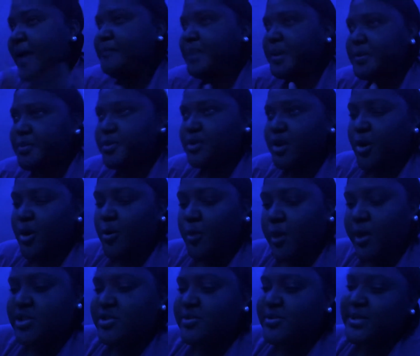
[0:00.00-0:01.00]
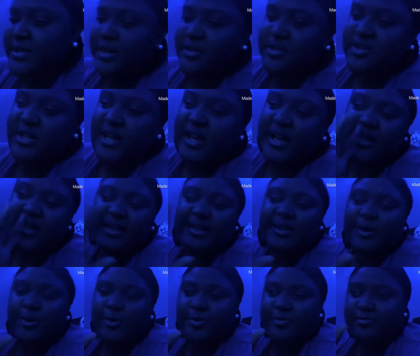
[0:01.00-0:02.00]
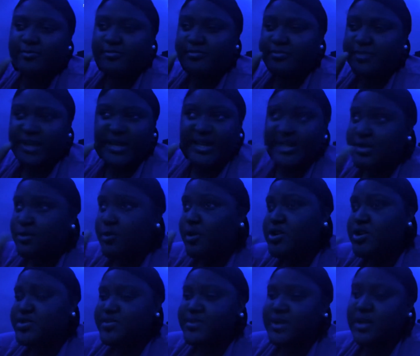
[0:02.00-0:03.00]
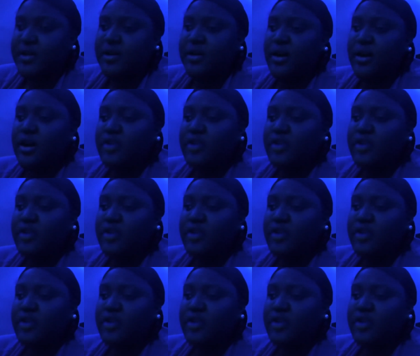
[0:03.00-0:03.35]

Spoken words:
And people don't 100% understand. They don't need to 100%